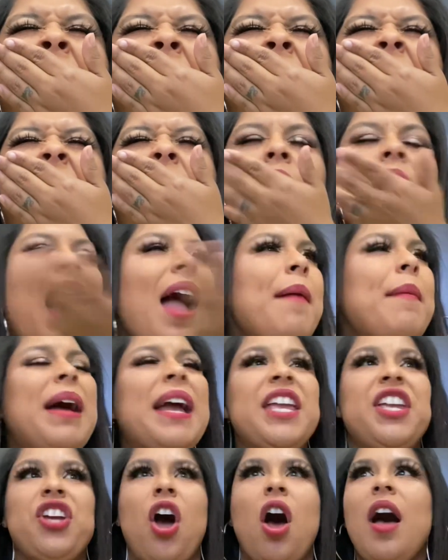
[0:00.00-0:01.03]
Why am
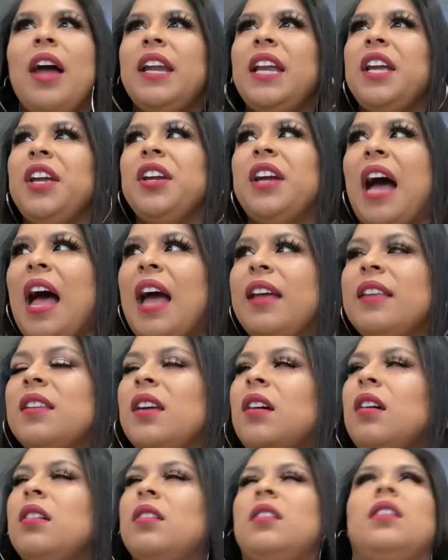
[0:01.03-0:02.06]
I yawning, guys?
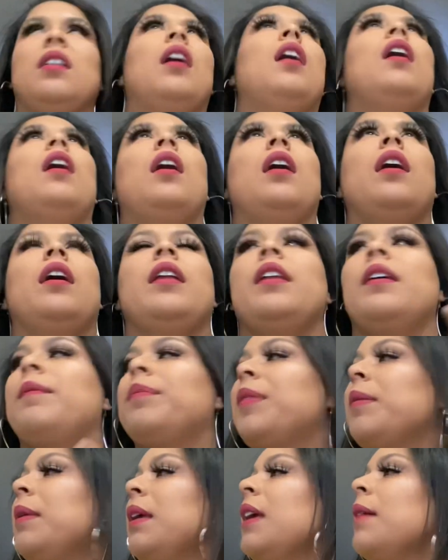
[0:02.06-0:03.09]
Oh god,
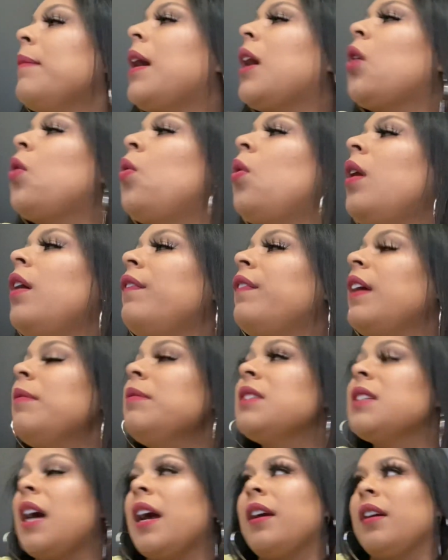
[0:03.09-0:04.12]
let me get my coffee. I'm
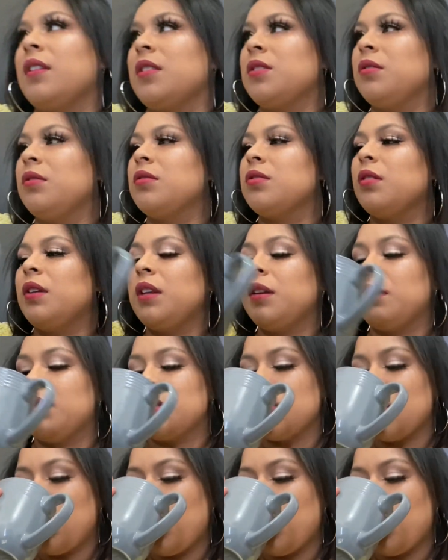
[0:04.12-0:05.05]
tired too. So anyways,